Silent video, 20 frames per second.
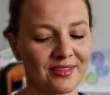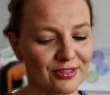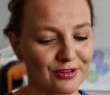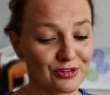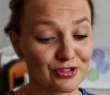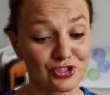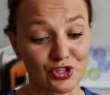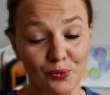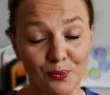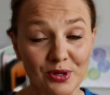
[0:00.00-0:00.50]

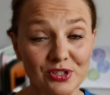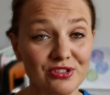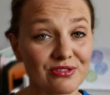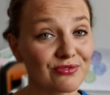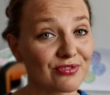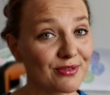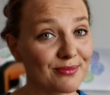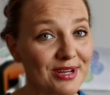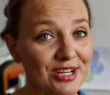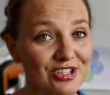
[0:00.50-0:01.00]
there's so much
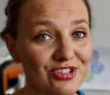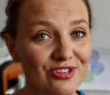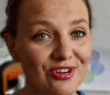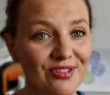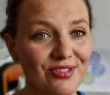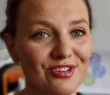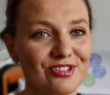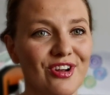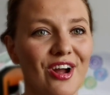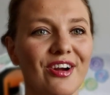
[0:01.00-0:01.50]
information
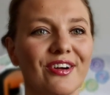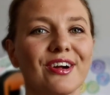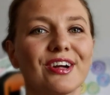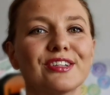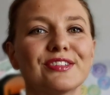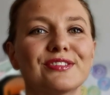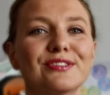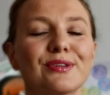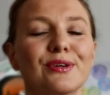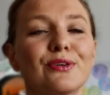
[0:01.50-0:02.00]
on the
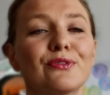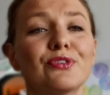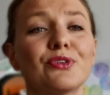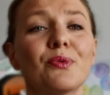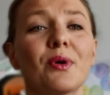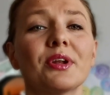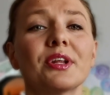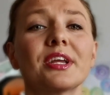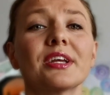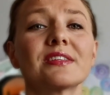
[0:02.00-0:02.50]
chakras. So if
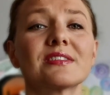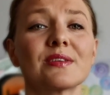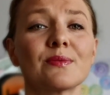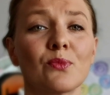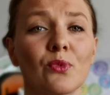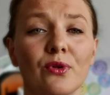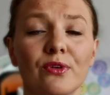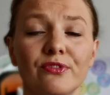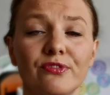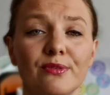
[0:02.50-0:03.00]
you want to get
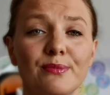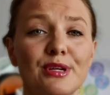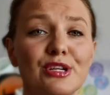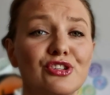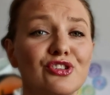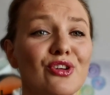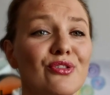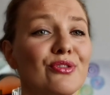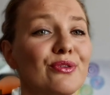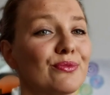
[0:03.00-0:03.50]
some more
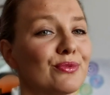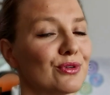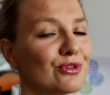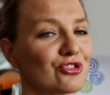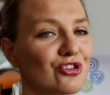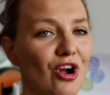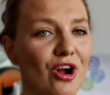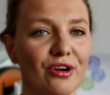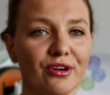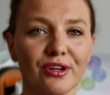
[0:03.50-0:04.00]
information on the
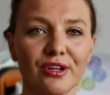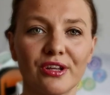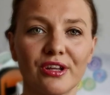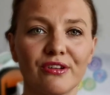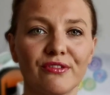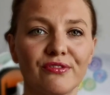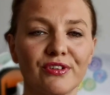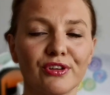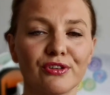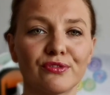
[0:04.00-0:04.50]
root chakra, you
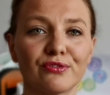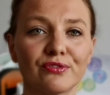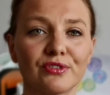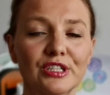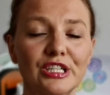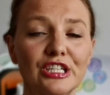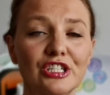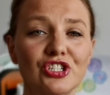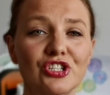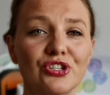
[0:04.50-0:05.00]
can feel
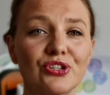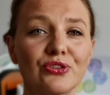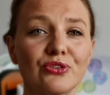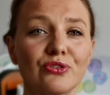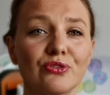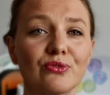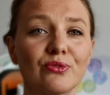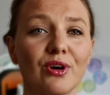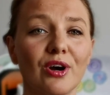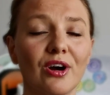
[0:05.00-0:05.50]
free
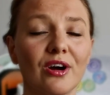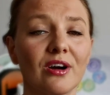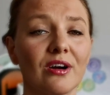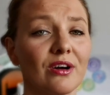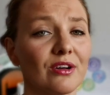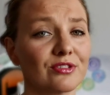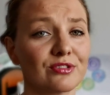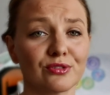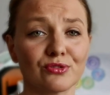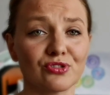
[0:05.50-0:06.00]
to
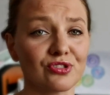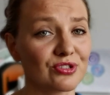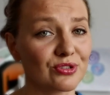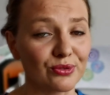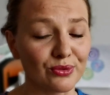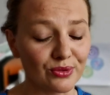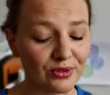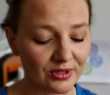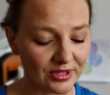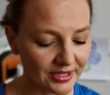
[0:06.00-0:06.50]
also
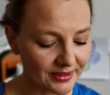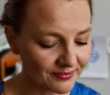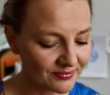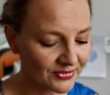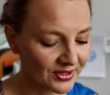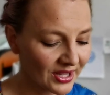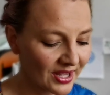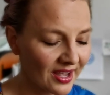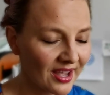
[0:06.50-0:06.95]
just Google it.